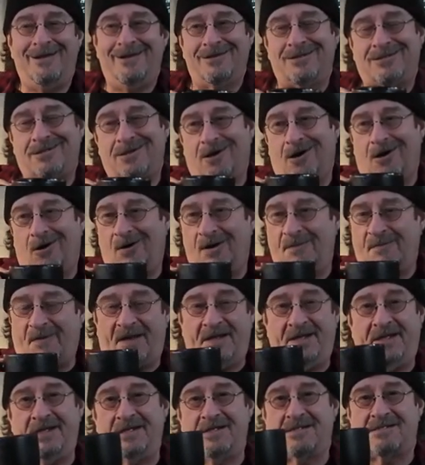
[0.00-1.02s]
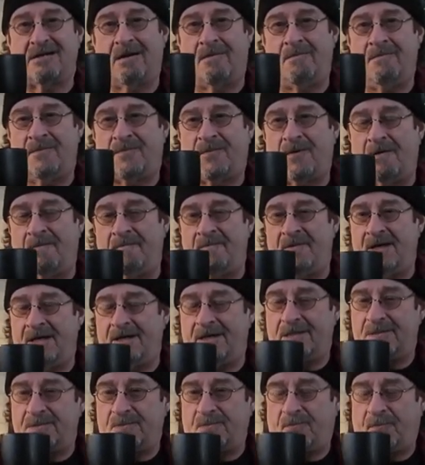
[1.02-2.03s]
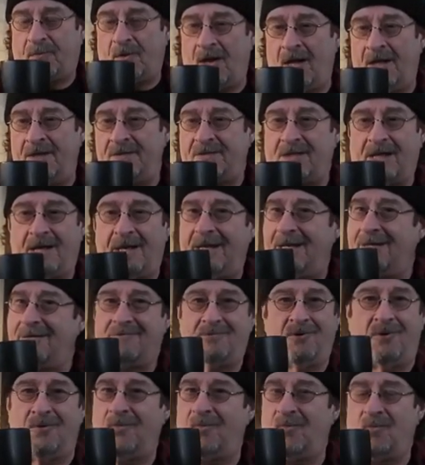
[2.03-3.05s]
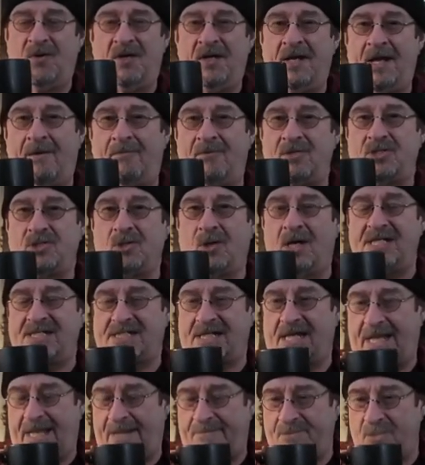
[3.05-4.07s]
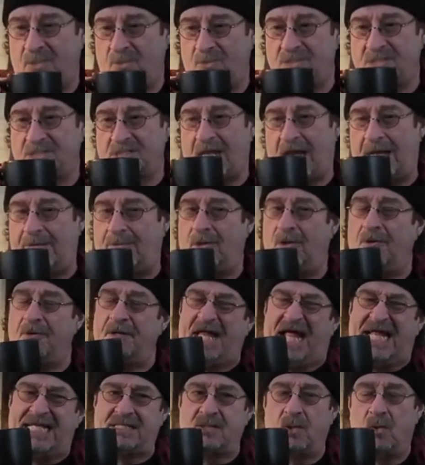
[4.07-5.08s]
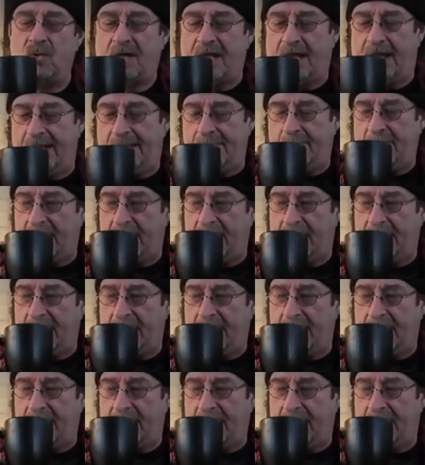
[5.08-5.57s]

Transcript: So if I needed something from the front, I don't, wouldn't have a choice. I have to go to Sabot. Well, that's okay.